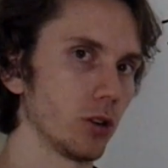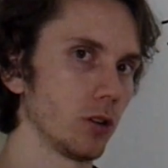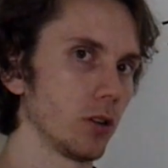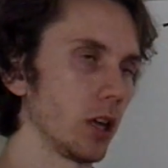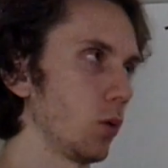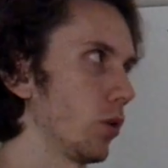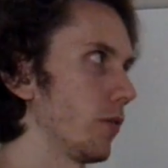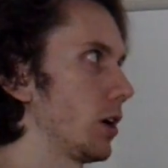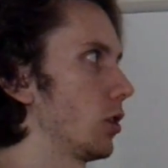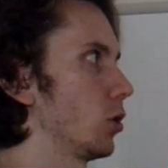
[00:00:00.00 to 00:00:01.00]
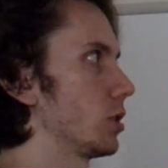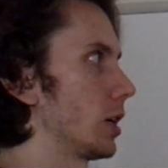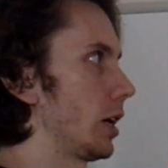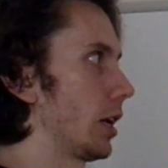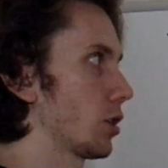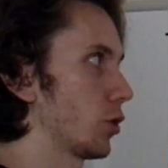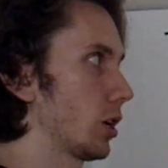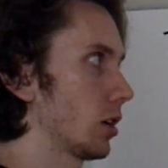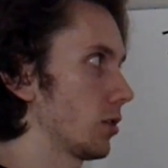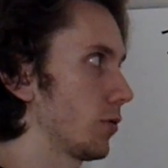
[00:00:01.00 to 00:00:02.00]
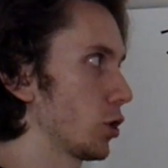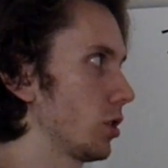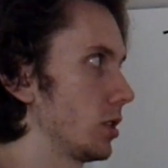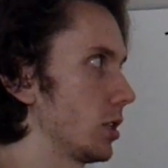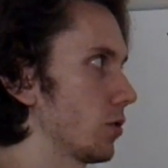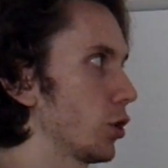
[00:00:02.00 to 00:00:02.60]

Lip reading: And what follows an extroverted cognitive function is introverted,